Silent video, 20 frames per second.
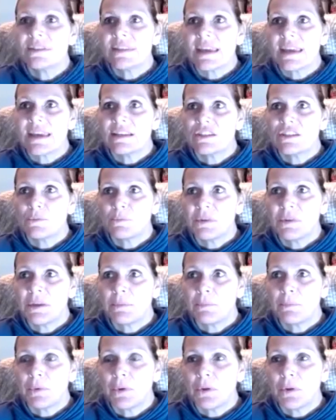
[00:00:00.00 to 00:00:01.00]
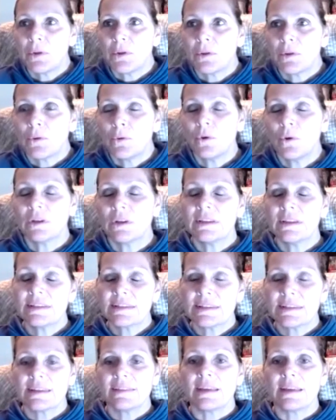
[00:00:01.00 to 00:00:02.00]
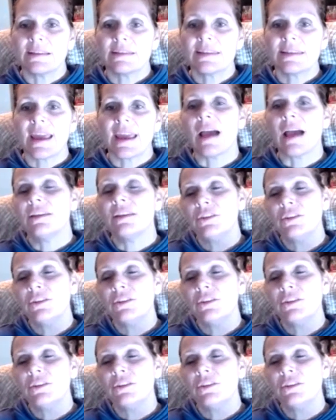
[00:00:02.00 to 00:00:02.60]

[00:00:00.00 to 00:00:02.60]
say to people who are listening that say, you